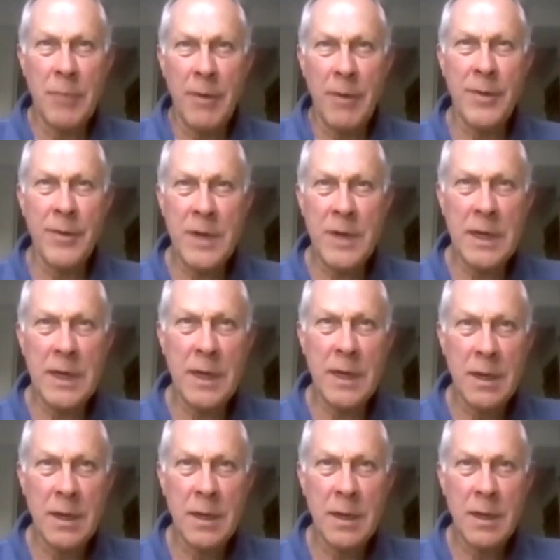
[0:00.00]
the
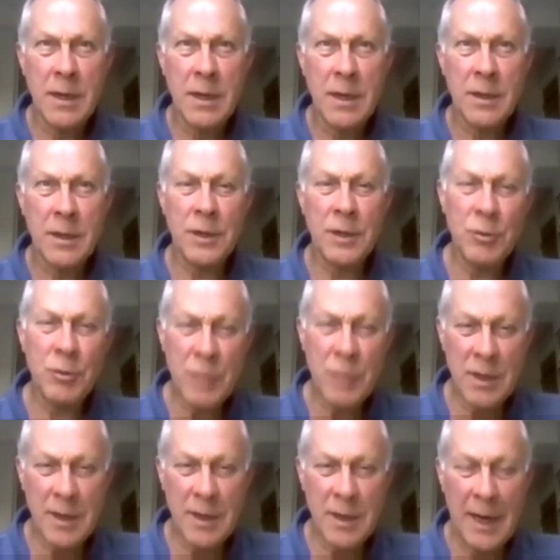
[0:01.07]

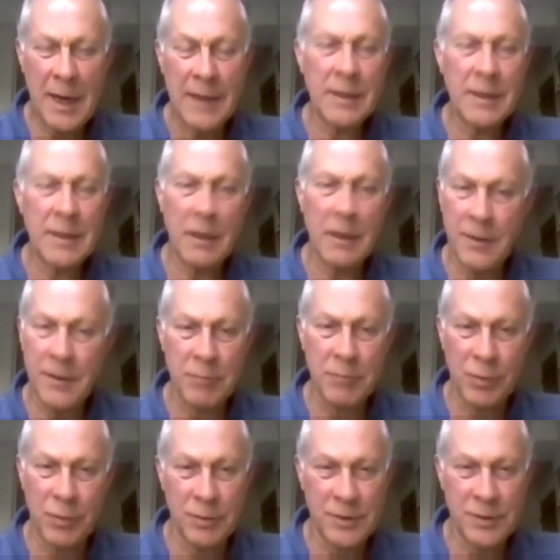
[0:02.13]
human and health
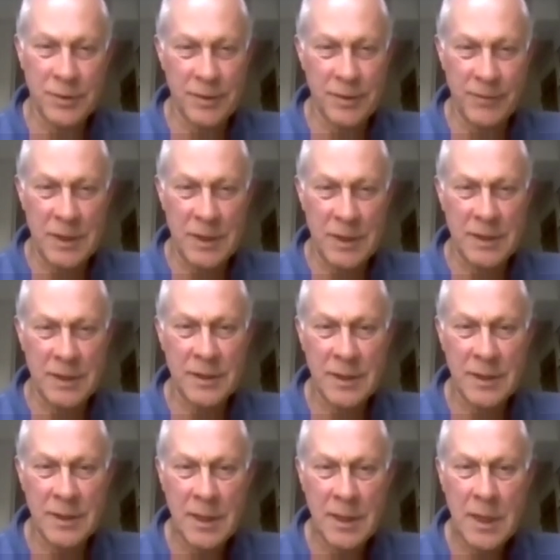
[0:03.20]
importance of this
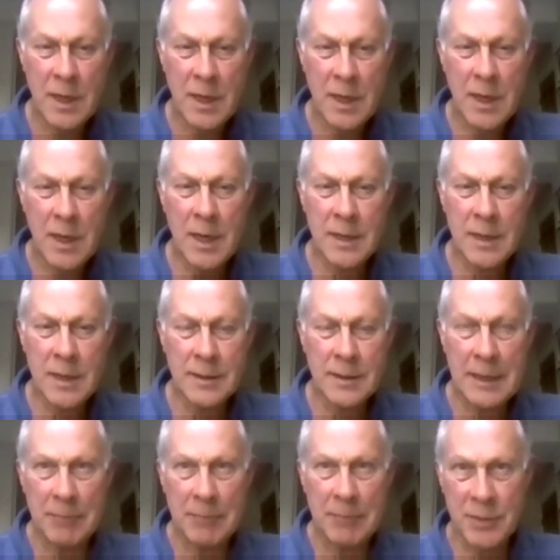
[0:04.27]
is
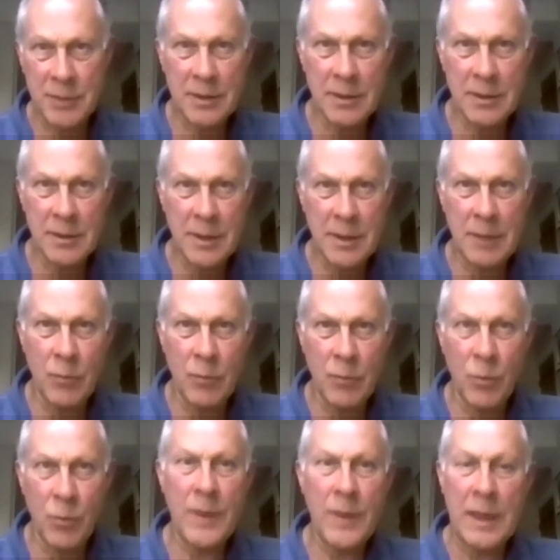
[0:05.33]
absolutely
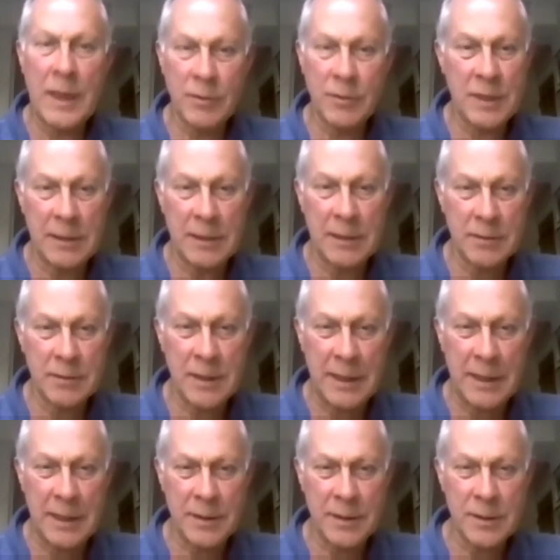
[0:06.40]
without doubt.
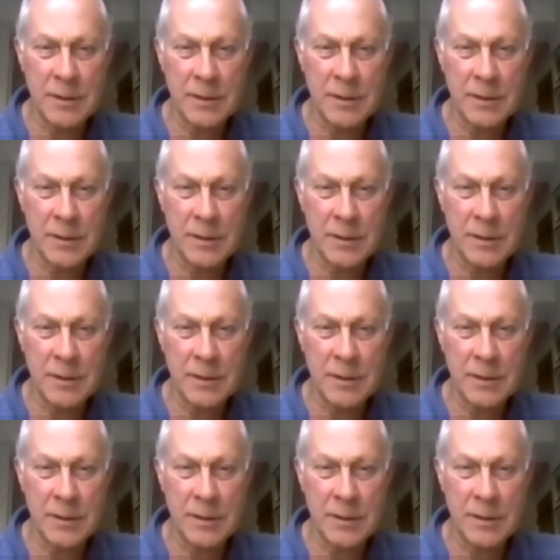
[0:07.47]
And